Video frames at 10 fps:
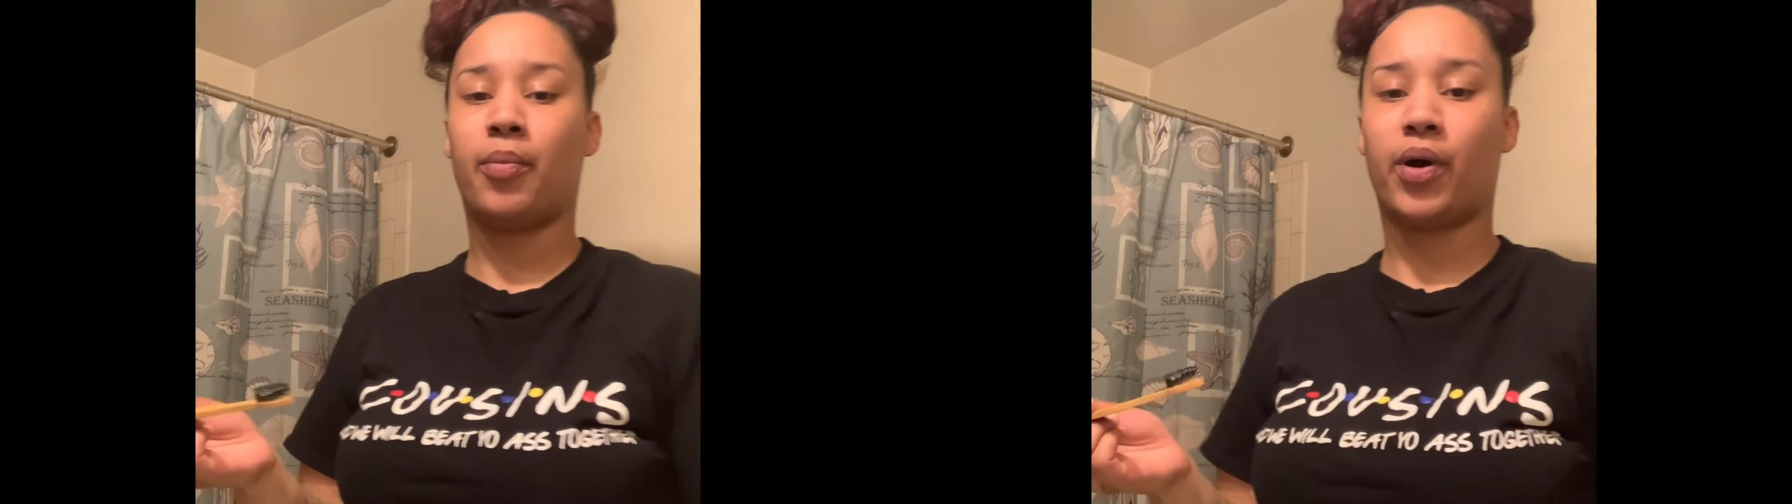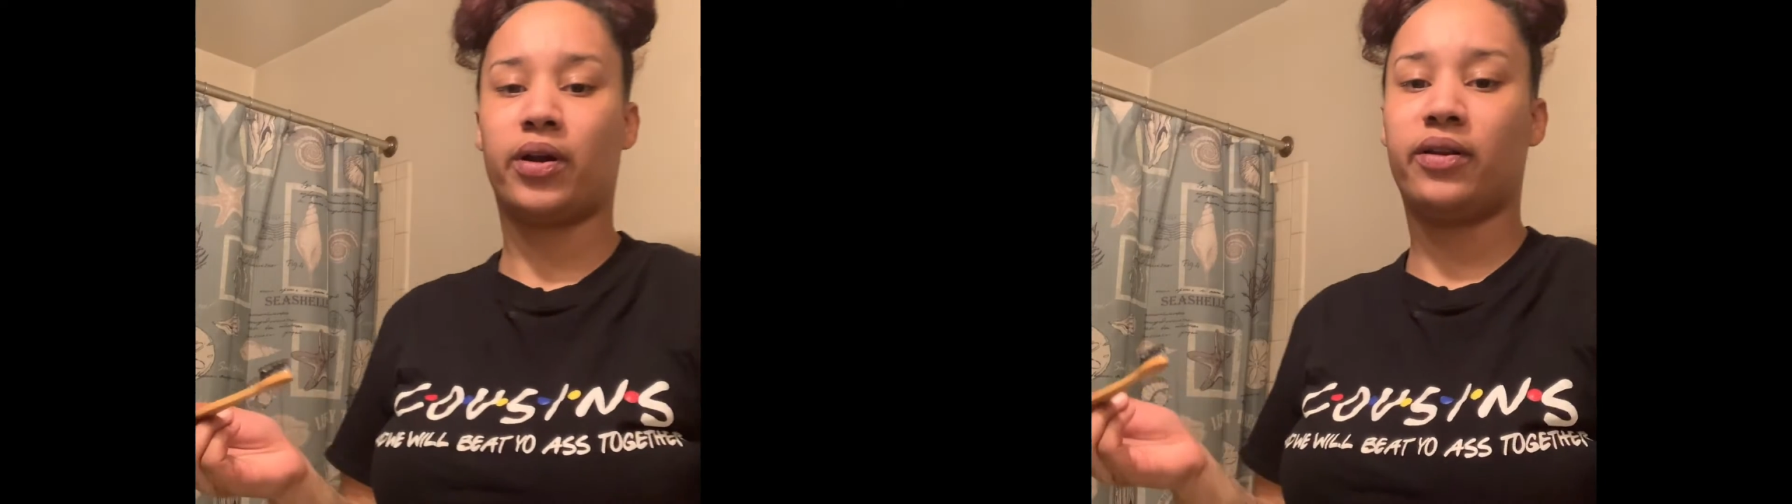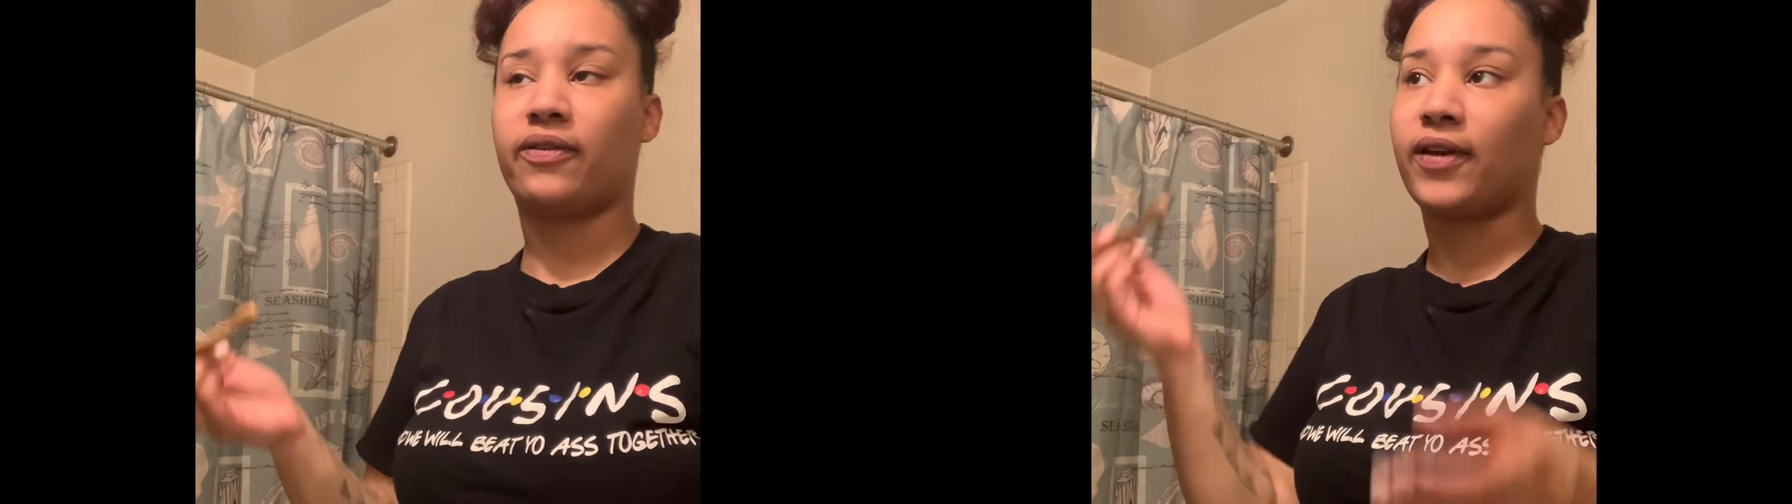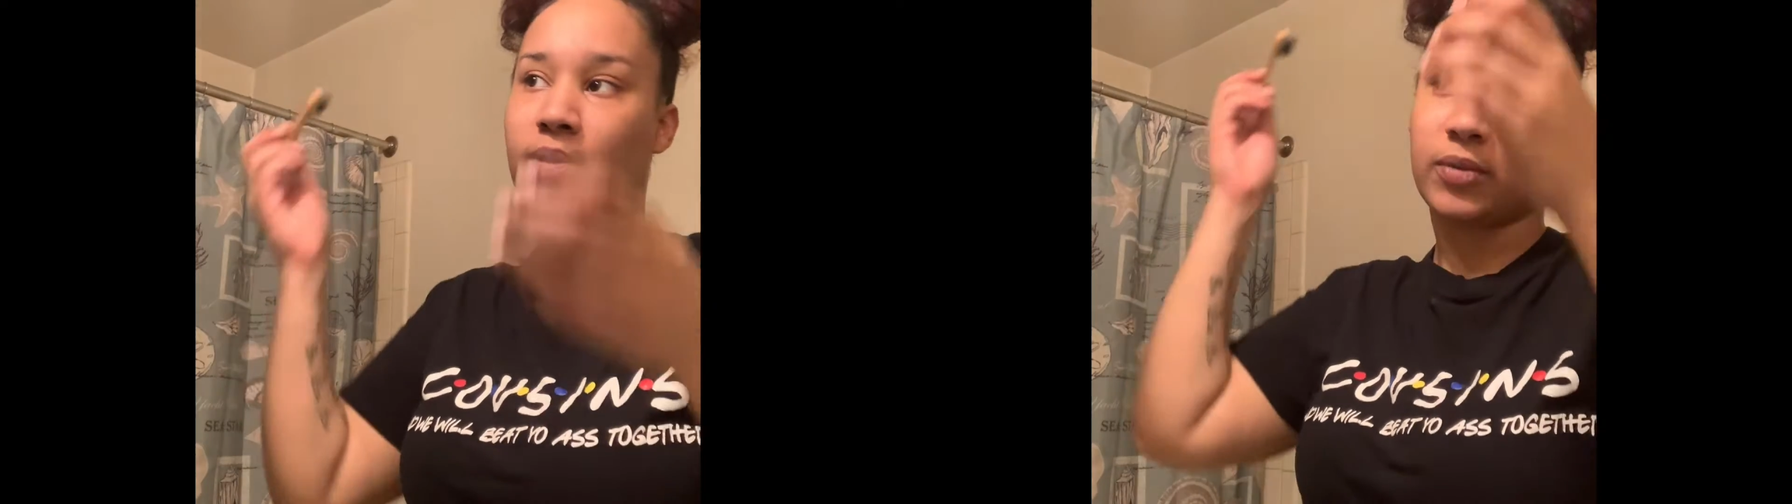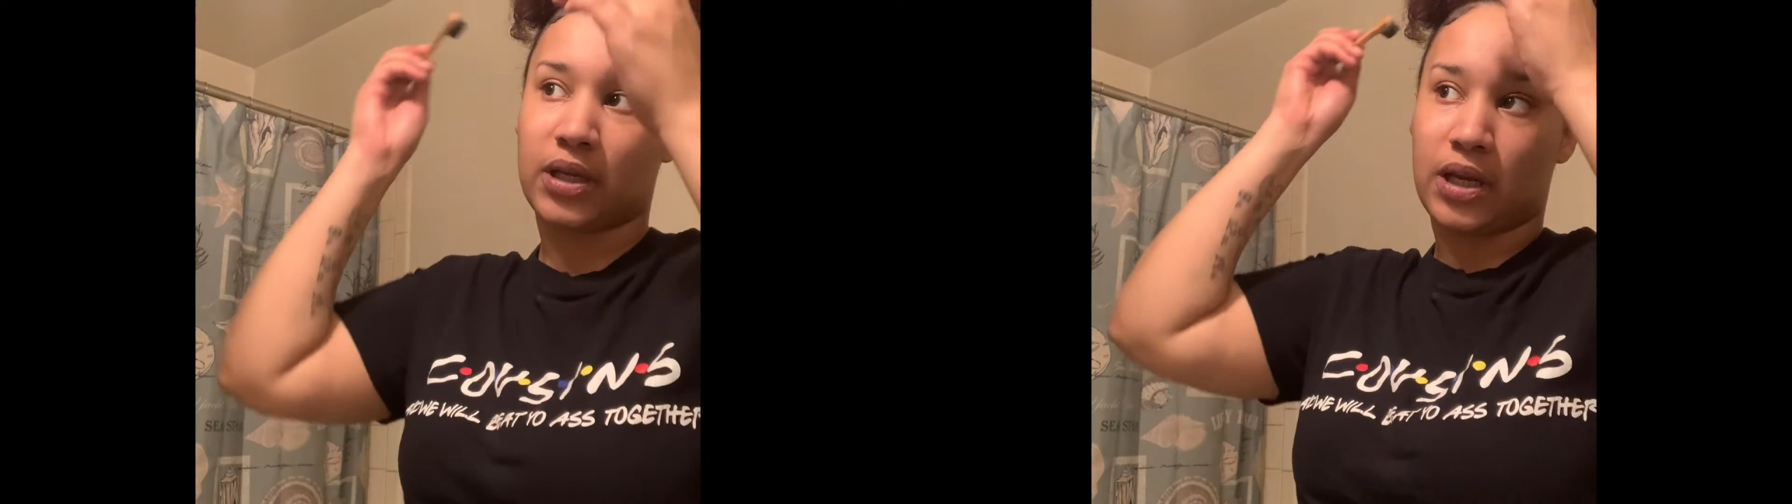part of the
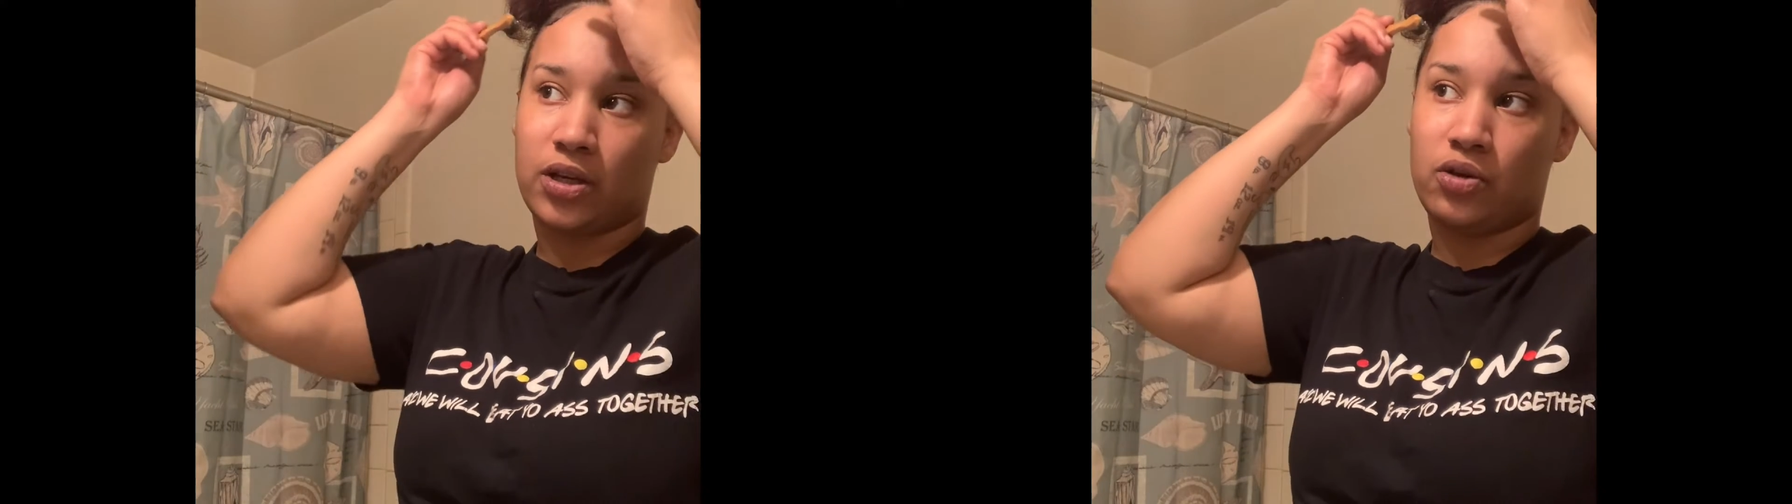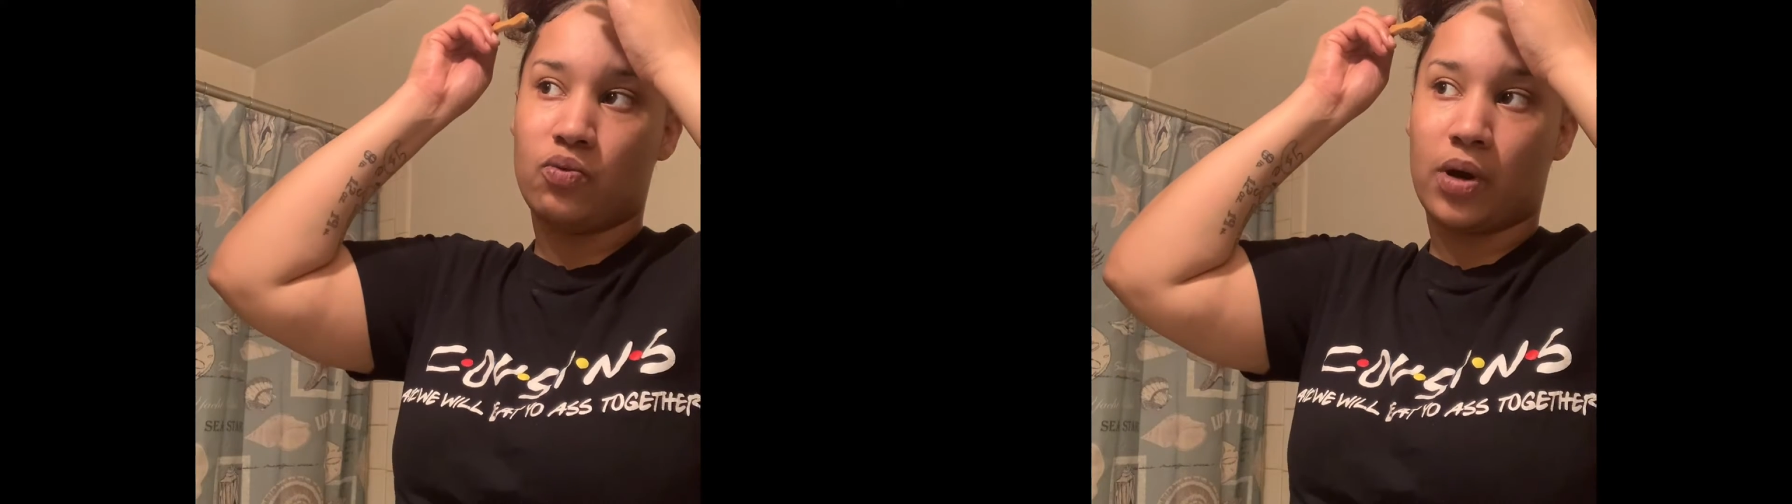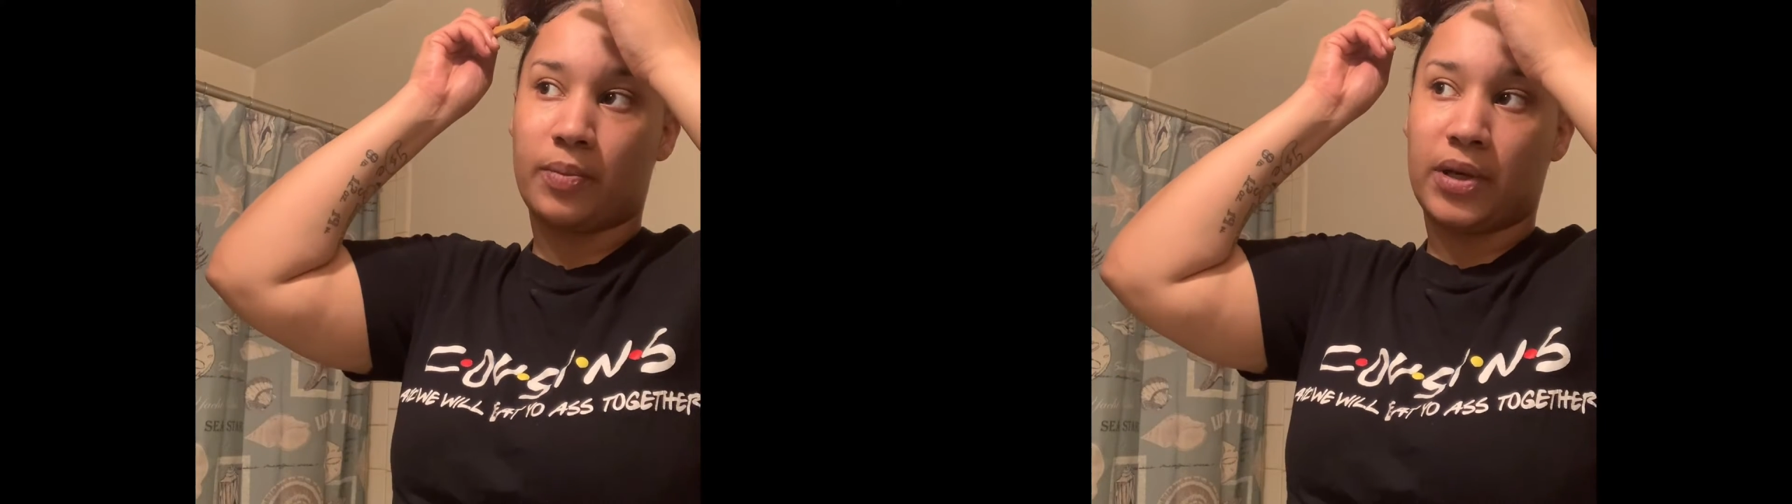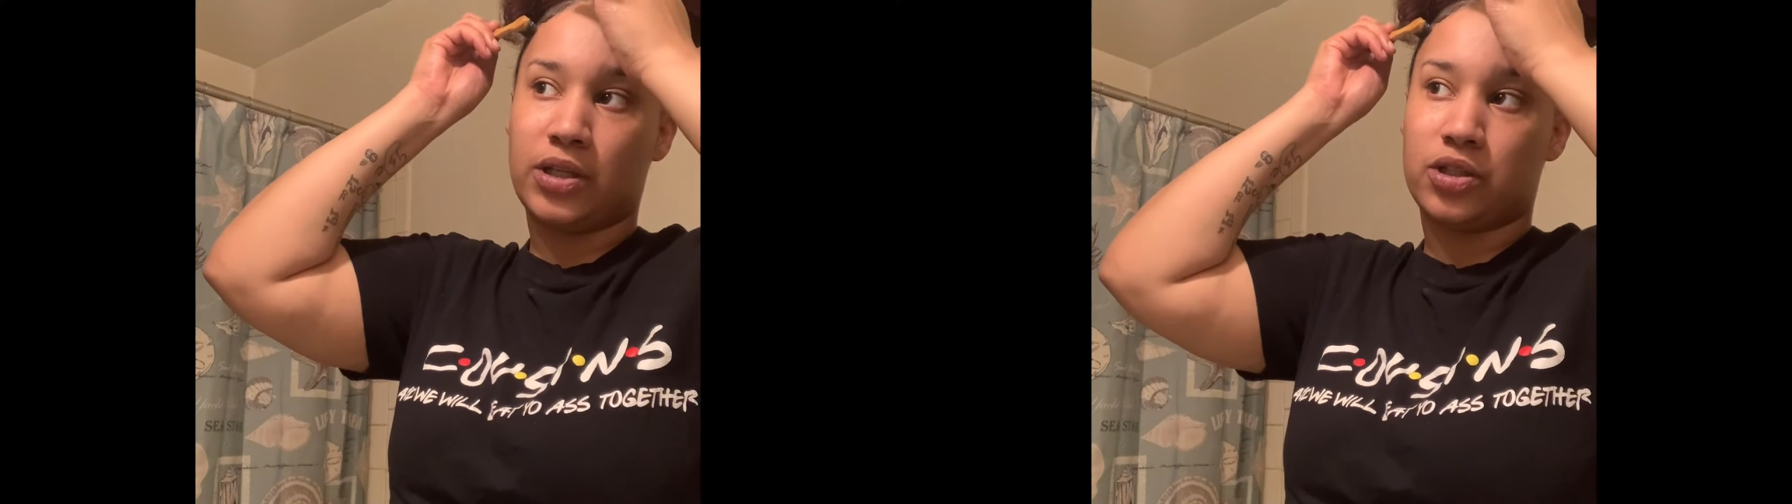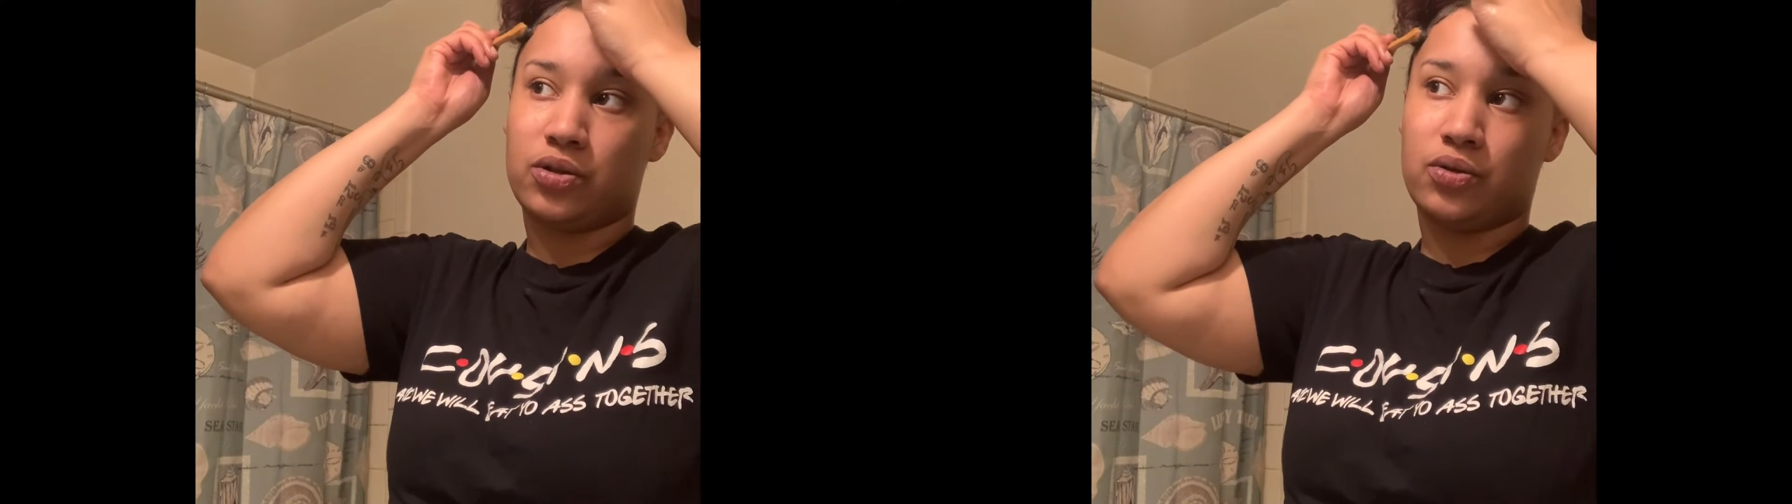family and you want me
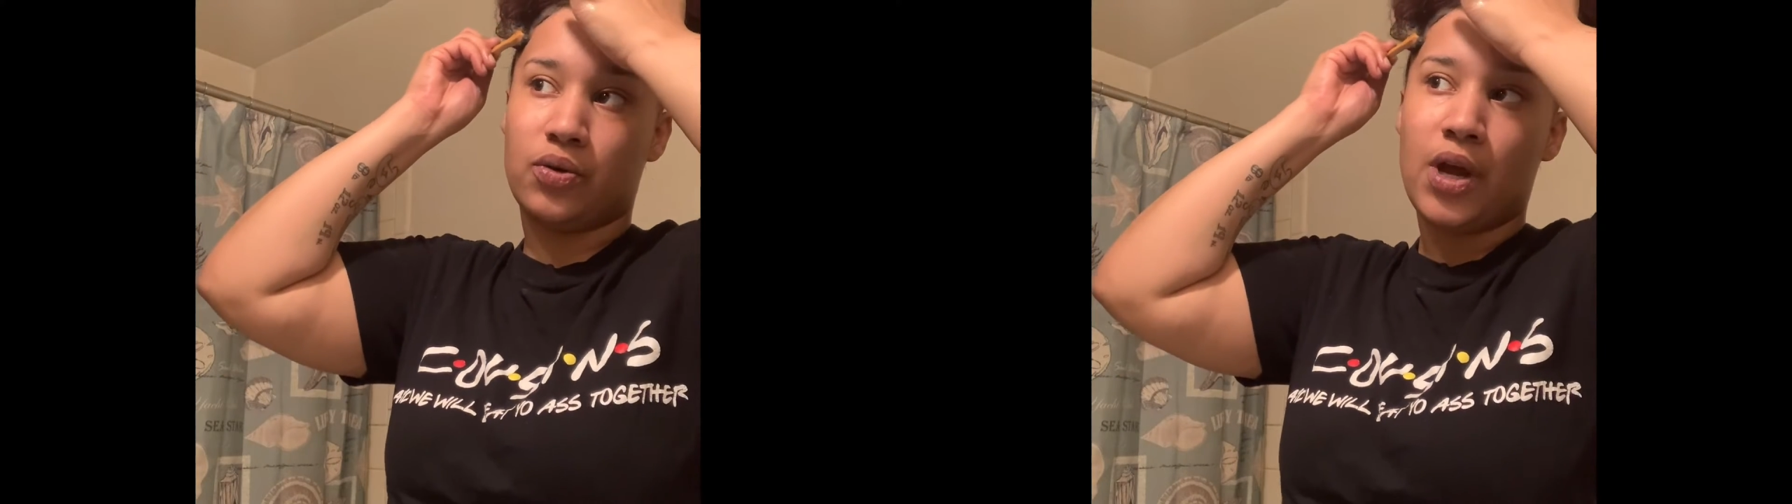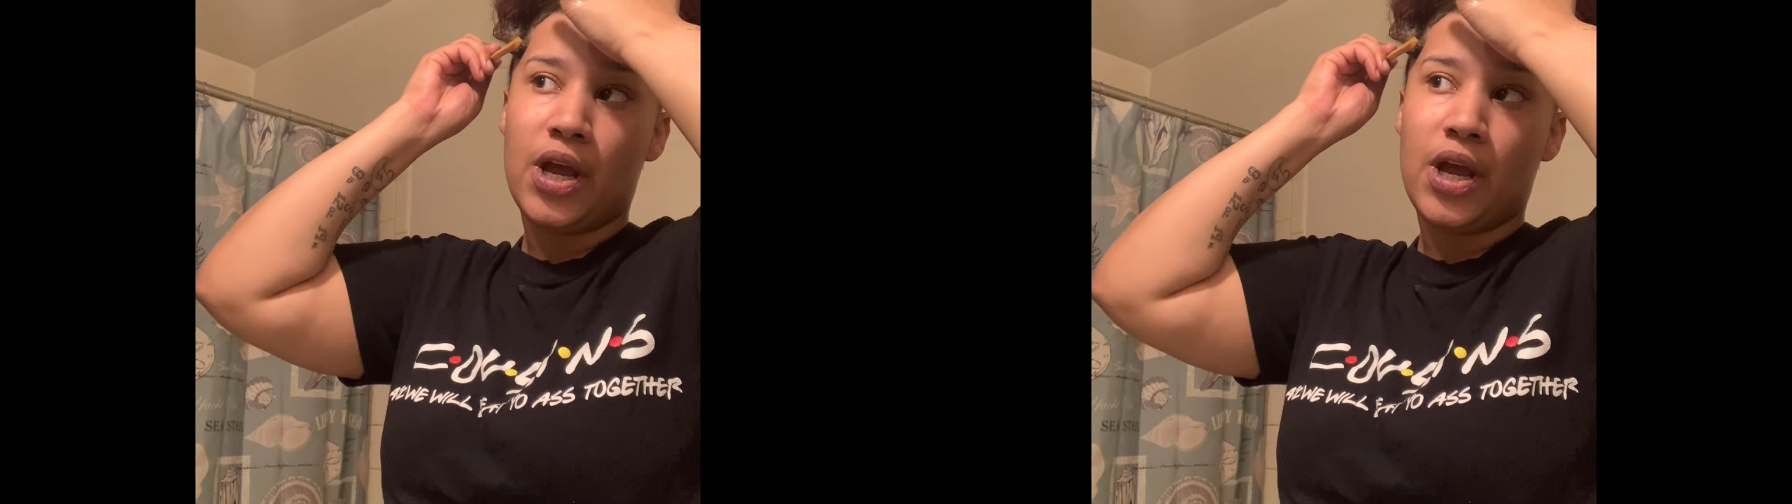to,